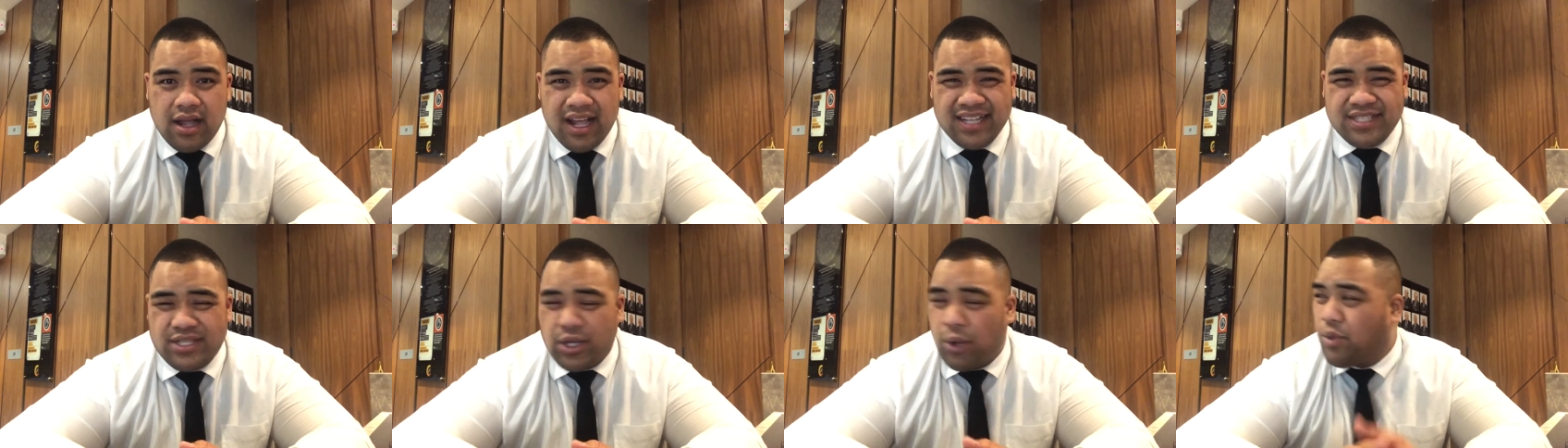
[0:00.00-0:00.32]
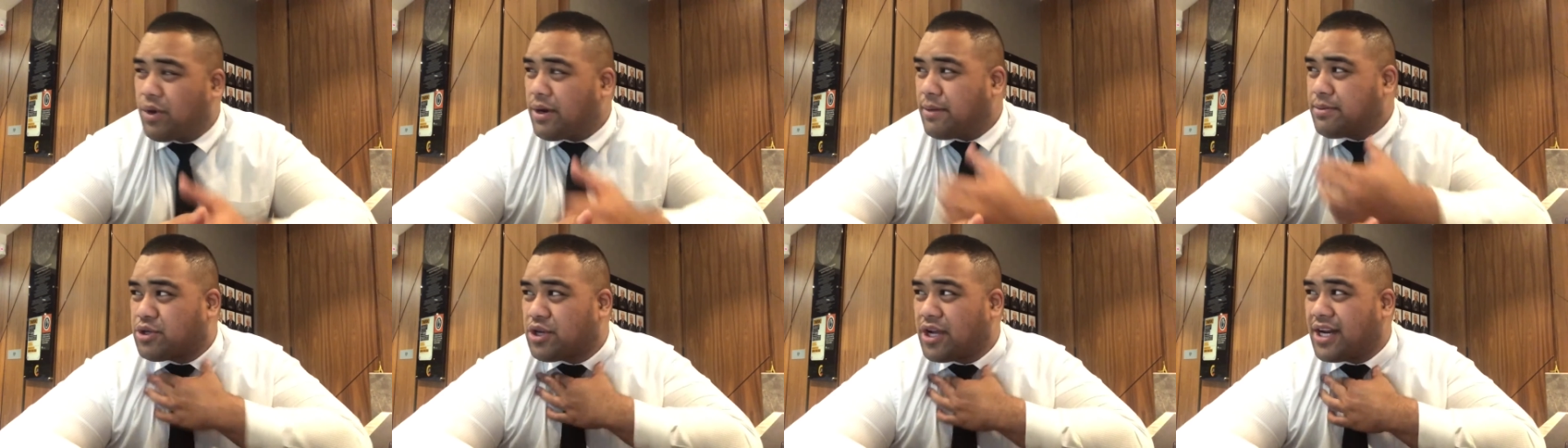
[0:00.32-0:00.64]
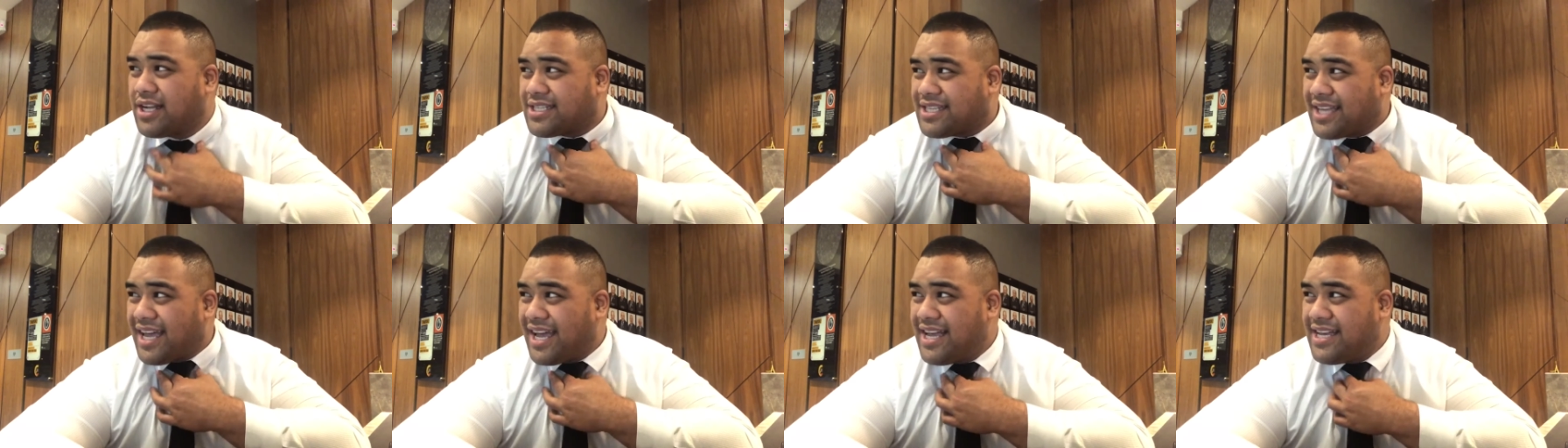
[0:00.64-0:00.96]
And so what I'm
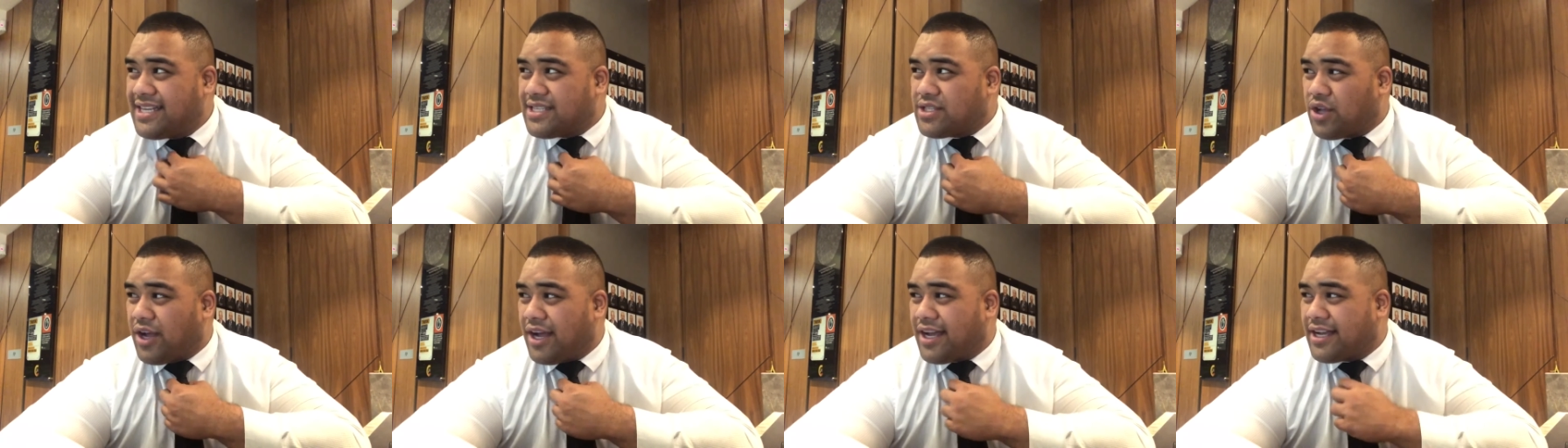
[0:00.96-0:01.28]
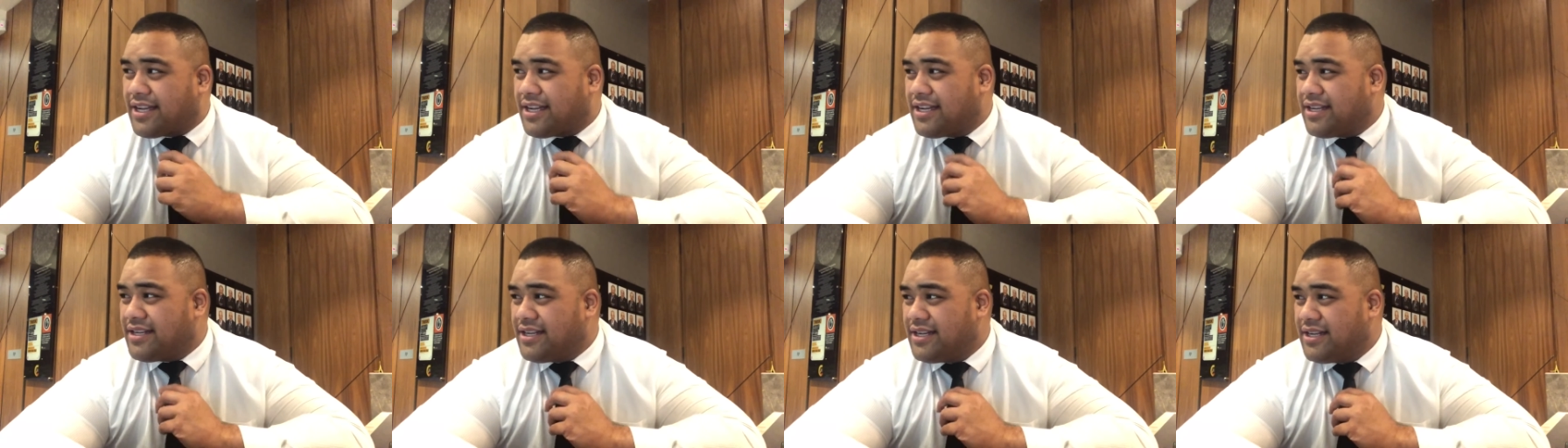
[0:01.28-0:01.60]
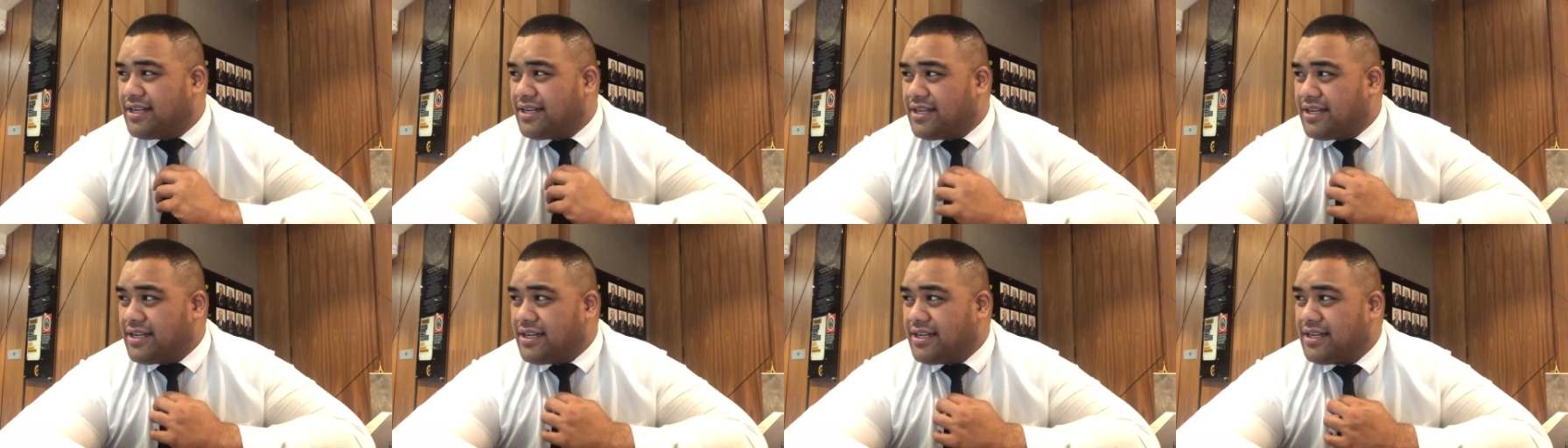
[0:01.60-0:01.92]
trying to say is like
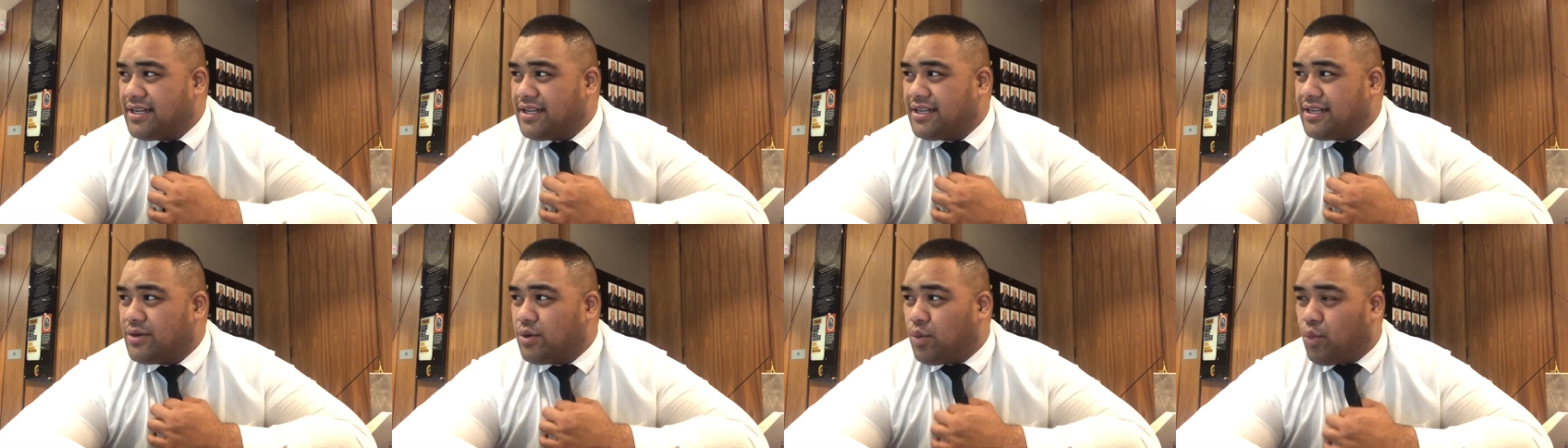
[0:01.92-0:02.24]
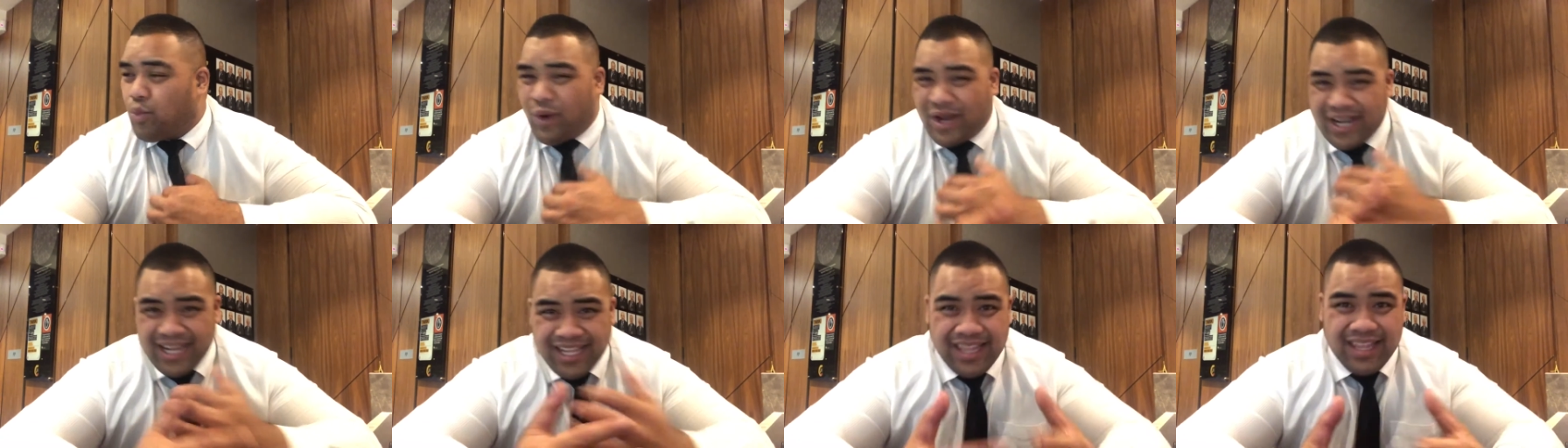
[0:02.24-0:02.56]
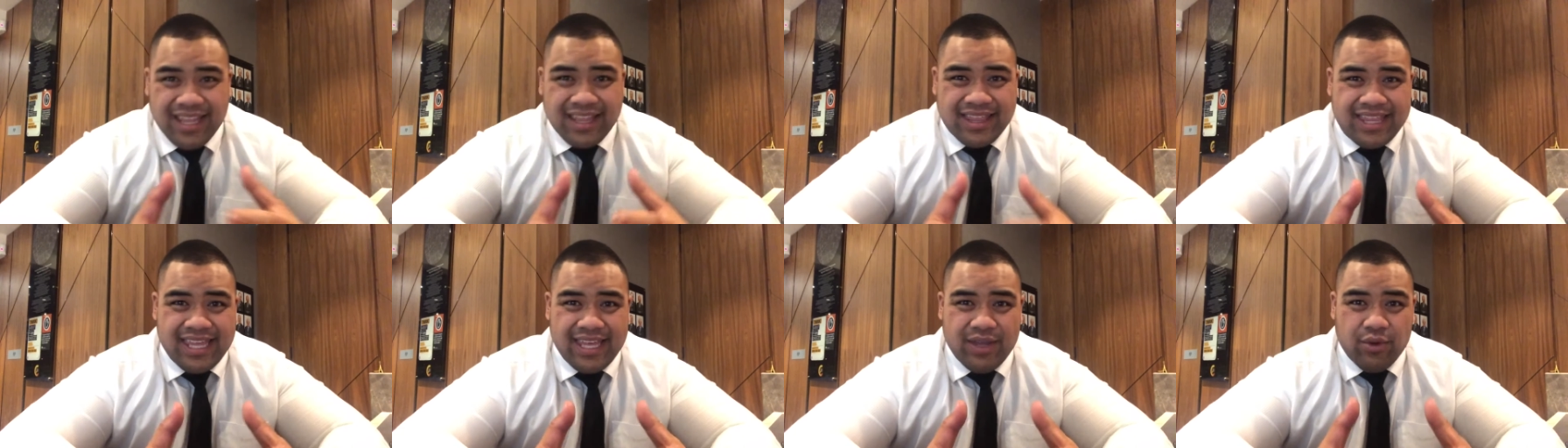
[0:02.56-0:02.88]
one of
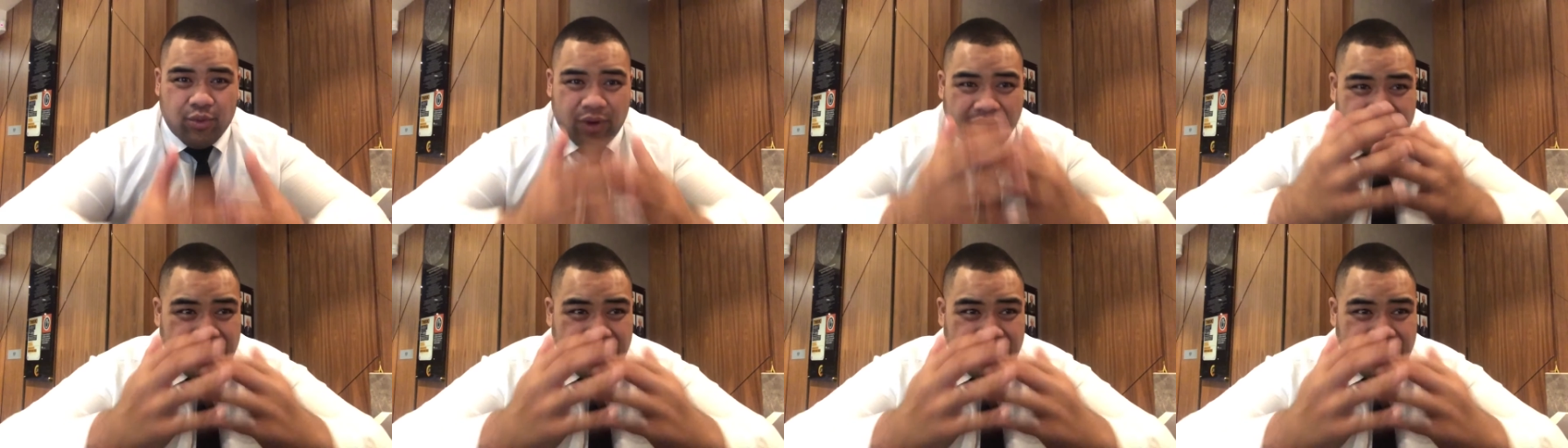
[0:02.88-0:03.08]
the thing,